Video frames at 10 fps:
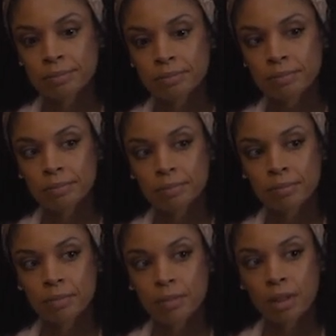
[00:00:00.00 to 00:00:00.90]
It ain't
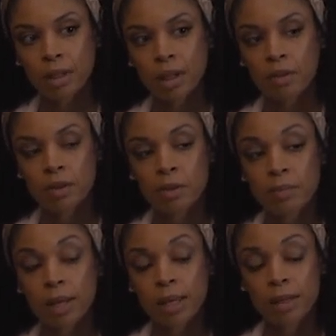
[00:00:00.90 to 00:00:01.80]
about how hard you
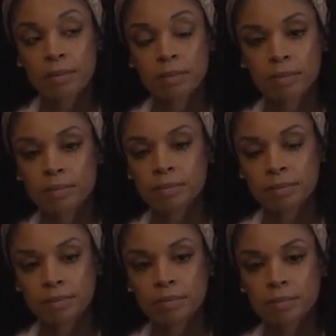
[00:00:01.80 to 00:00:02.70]
hit, it's about how
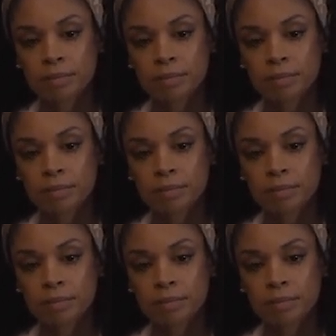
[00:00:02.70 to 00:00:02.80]
hard you